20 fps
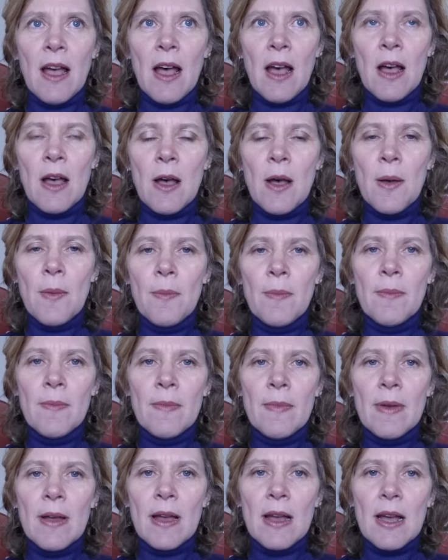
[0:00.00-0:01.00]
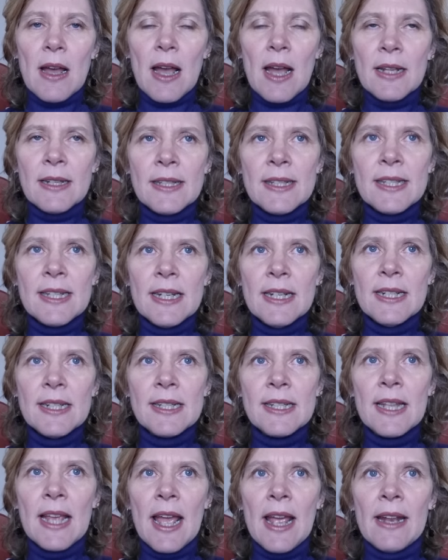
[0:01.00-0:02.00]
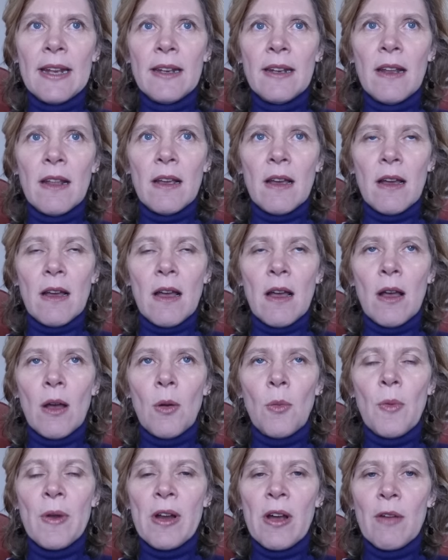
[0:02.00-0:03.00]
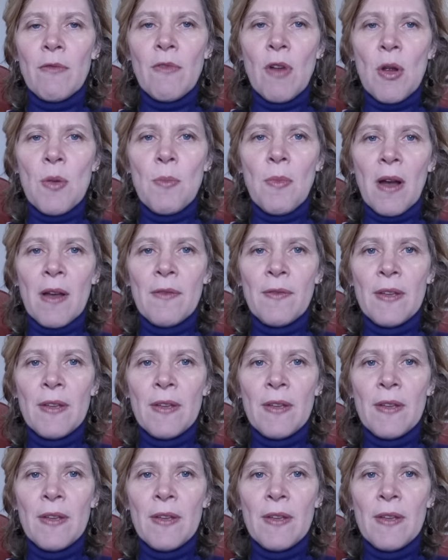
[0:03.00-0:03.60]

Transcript: And since then, when I wrote my